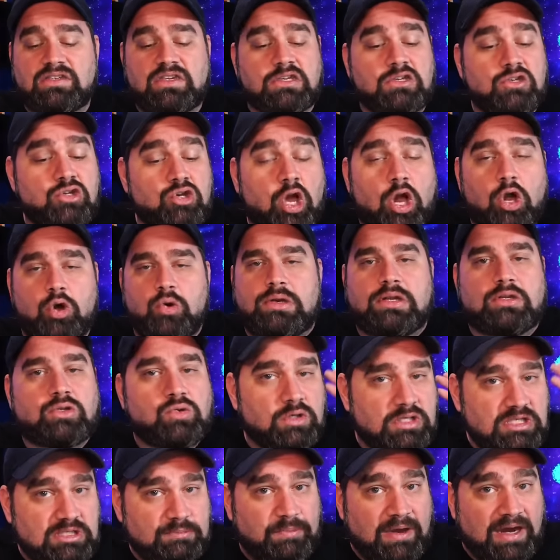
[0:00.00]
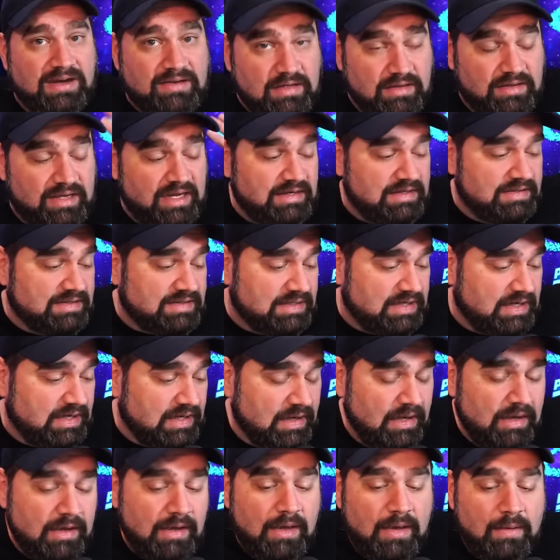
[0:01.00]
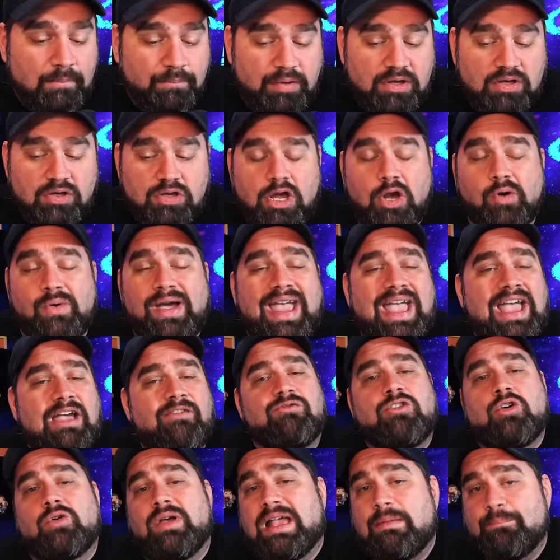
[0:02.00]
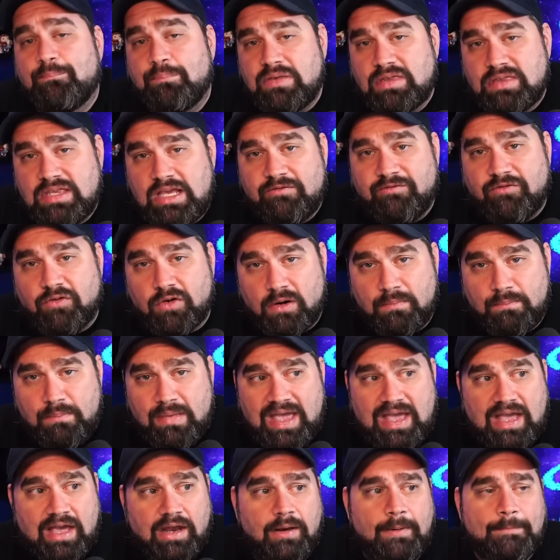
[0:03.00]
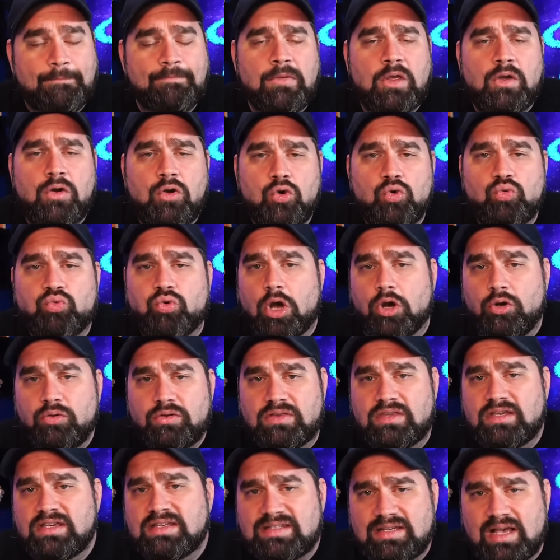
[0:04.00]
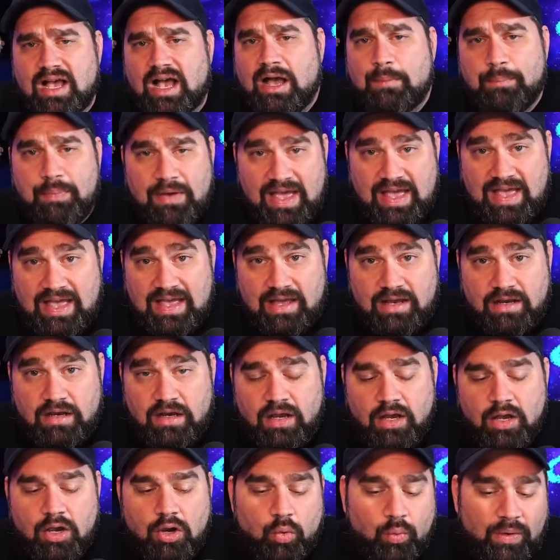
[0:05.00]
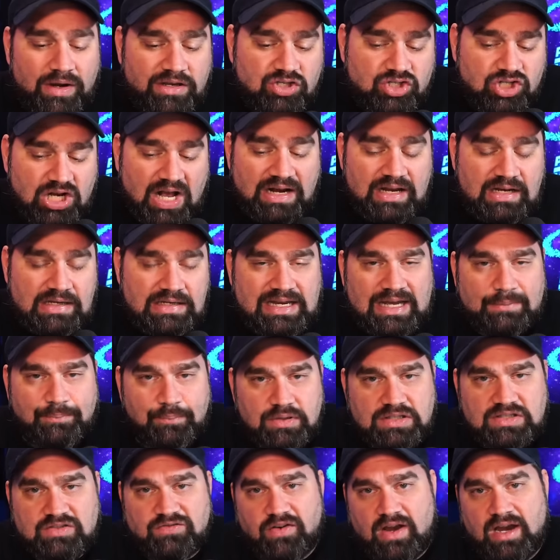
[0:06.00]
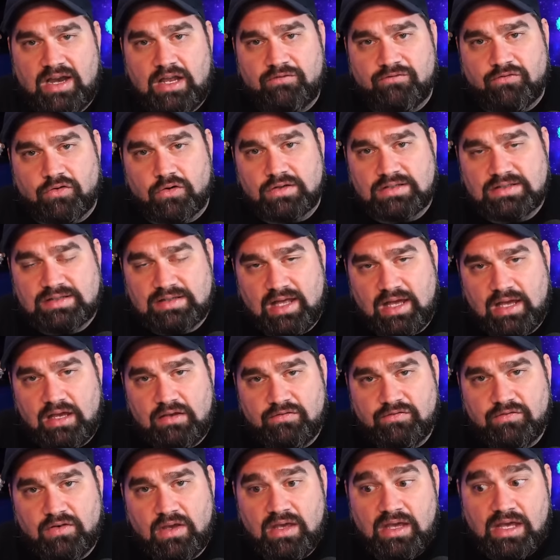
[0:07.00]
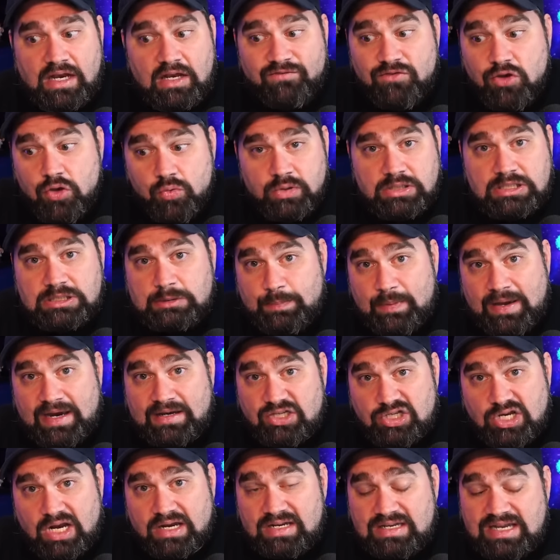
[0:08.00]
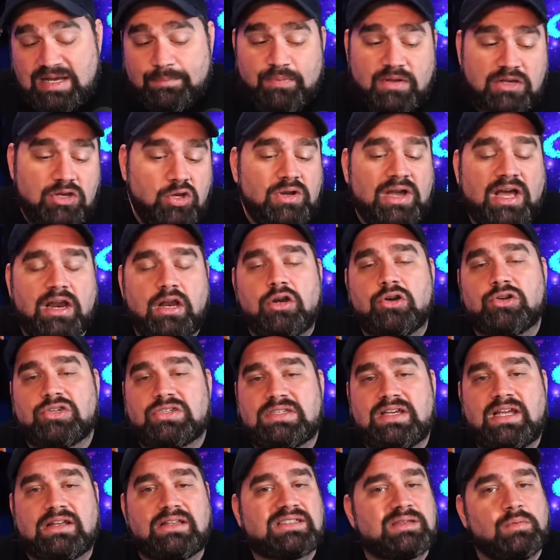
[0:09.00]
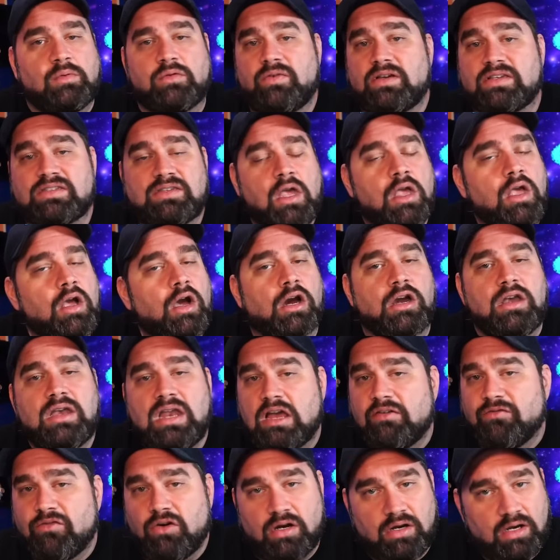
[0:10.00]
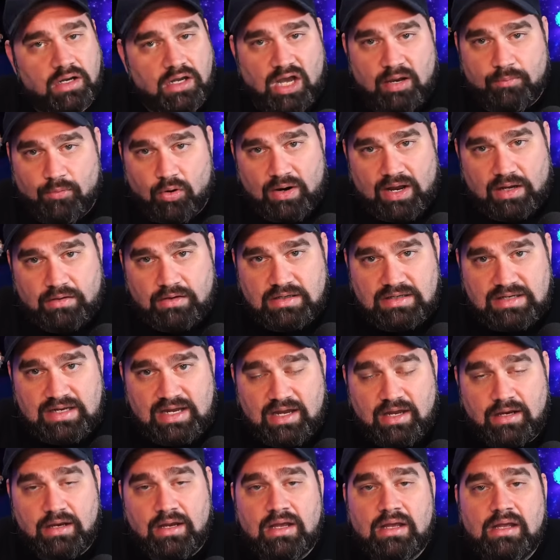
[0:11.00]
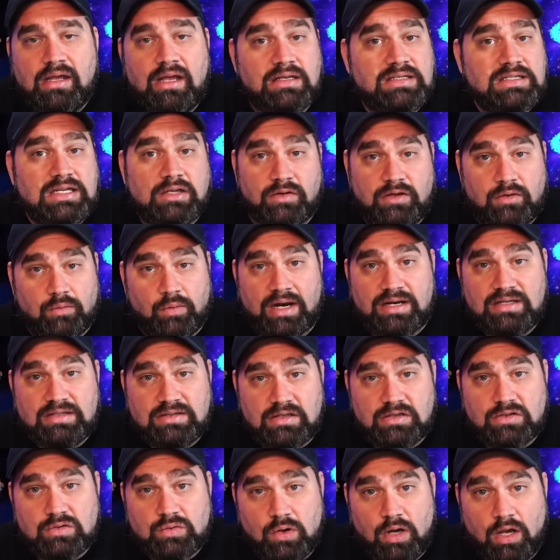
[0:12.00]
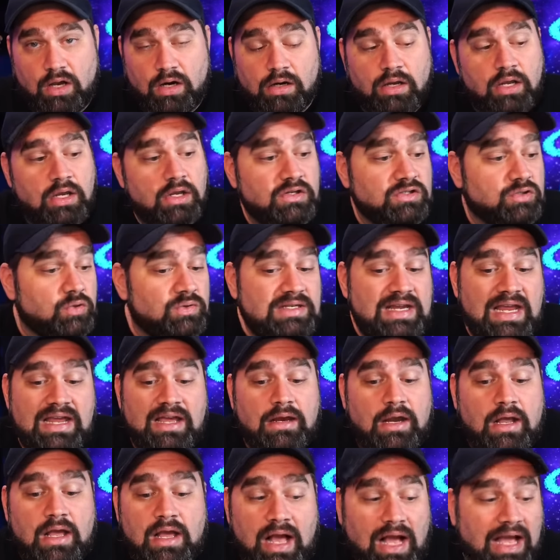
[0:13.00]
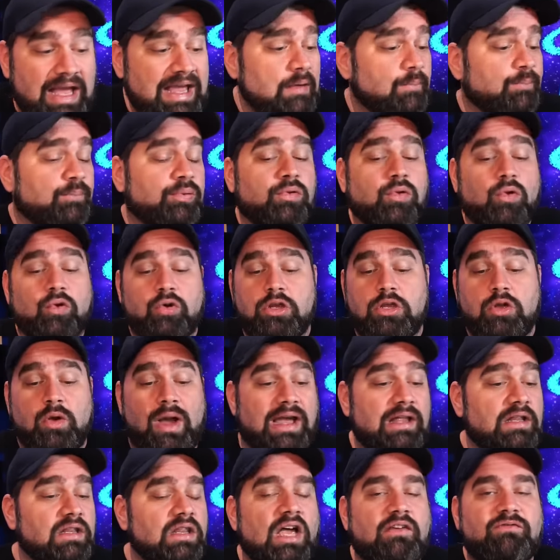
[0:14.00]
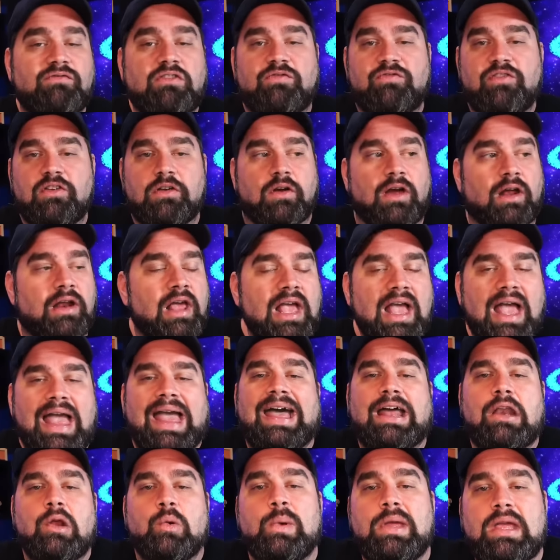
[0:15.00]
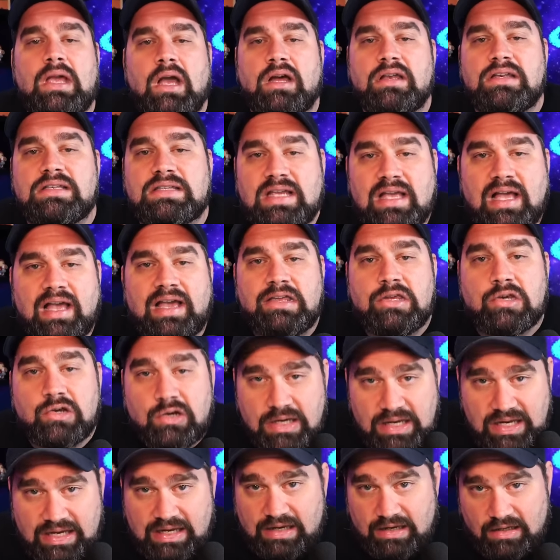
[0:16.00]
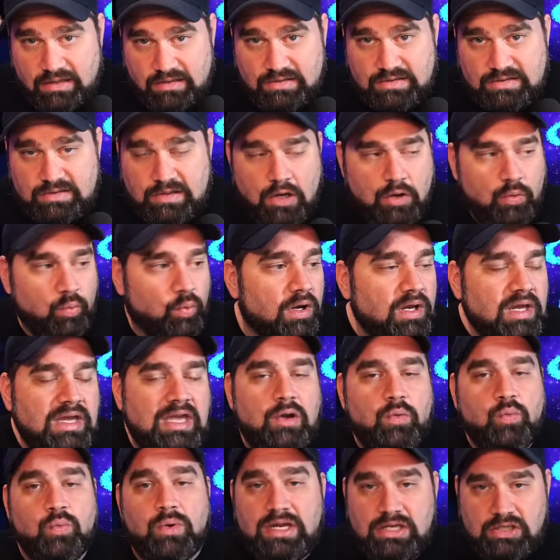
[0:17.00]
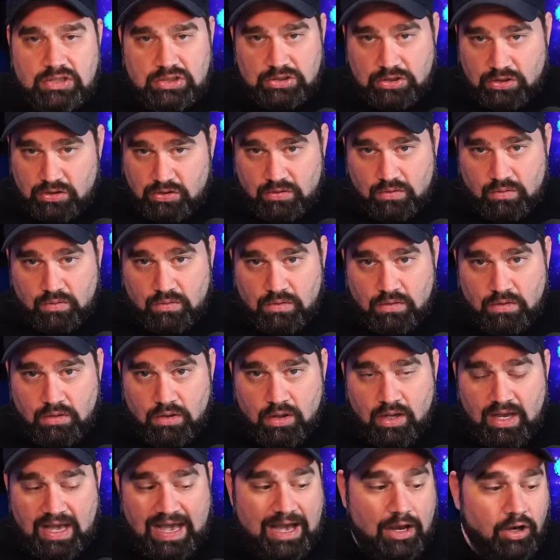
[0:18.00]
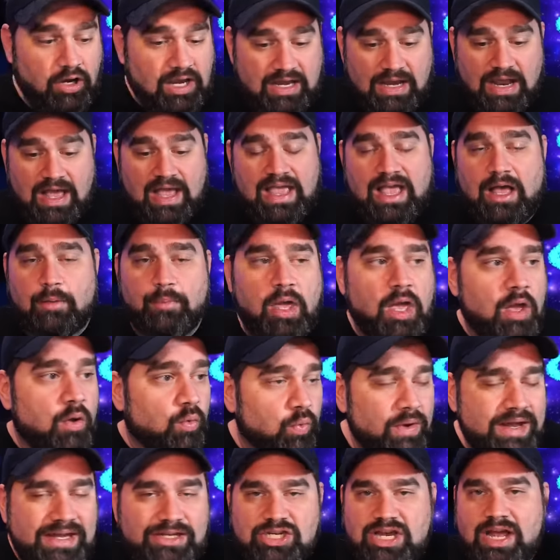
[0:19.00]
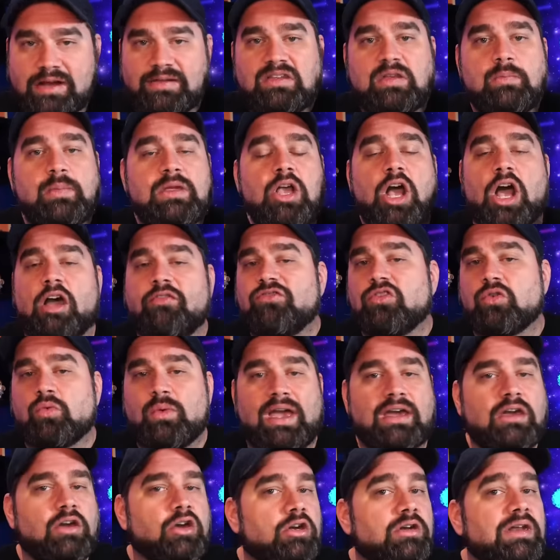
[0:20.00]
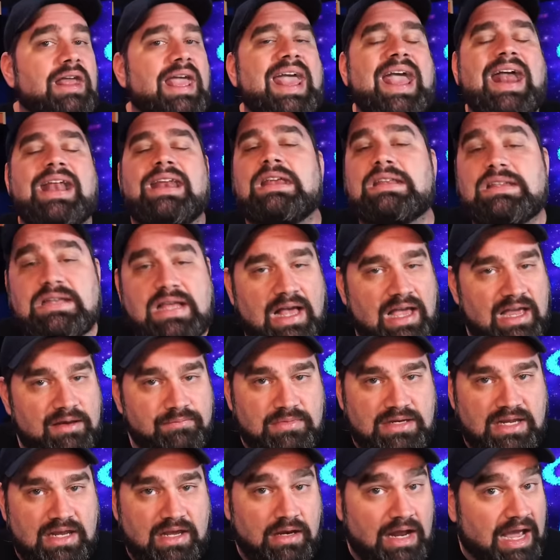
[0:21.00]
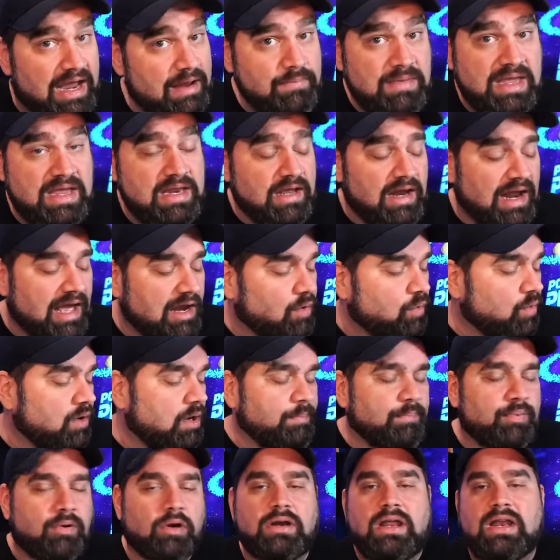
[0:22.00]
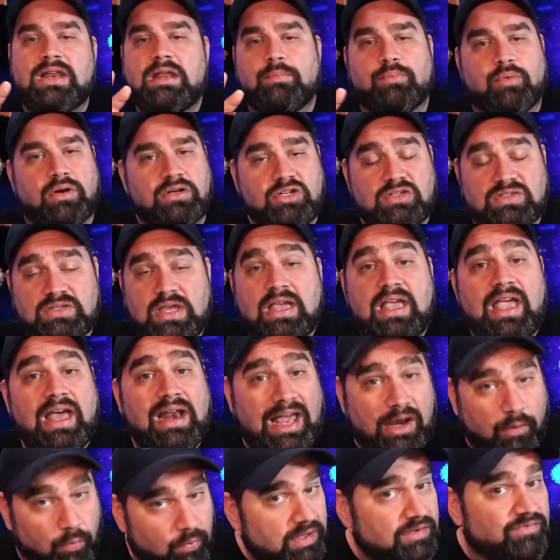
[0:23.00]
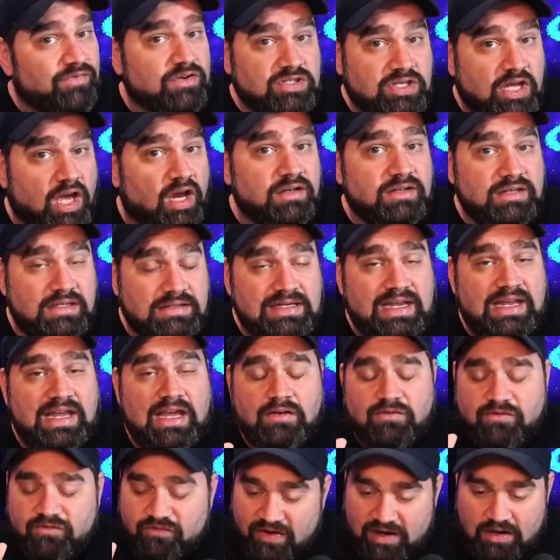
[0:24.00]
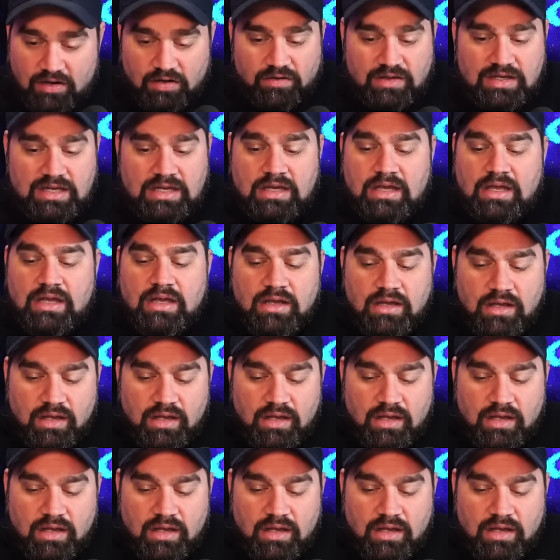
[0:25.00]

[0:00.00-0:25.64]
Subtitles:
There's no disrespect to Lady C, but no, I have no empathy for a man who wrote this op-ed when Johnny Depp was fighting for his life. And if you respect Johnny Depp, then you got to understand some of us are never going to come around to Dan until he writes this wrong. So Dan, I implore you, I'd love to figure out, how do we untie your hands? What can we do? How can I help? Reach out to me off the record anytime, Dan. I mean it. I don't want to burn any bridges. And I will even talk to Dan fairly